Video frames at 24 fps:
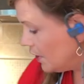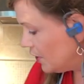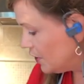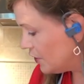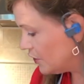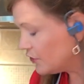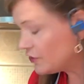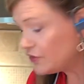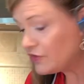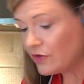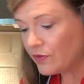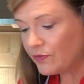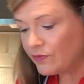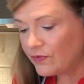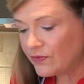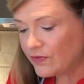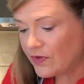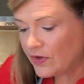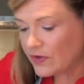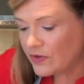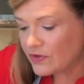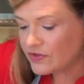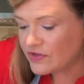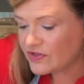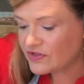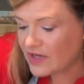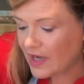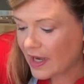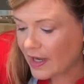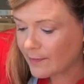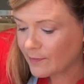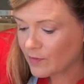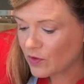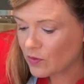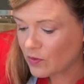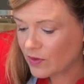So first
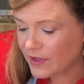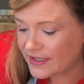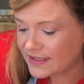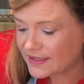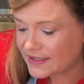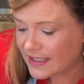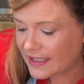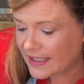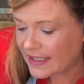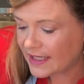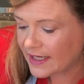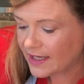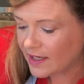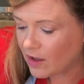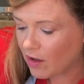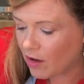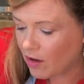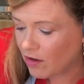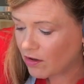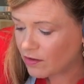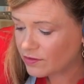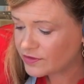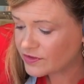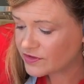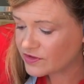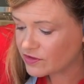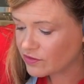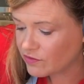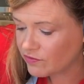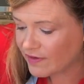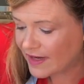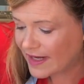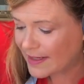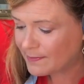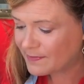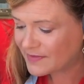I'm going to get it all
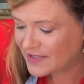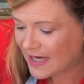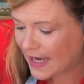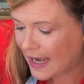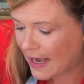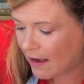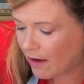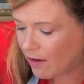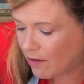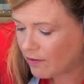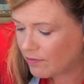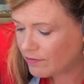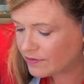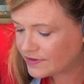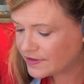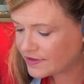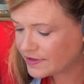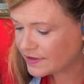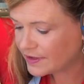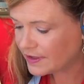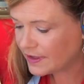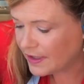scraped out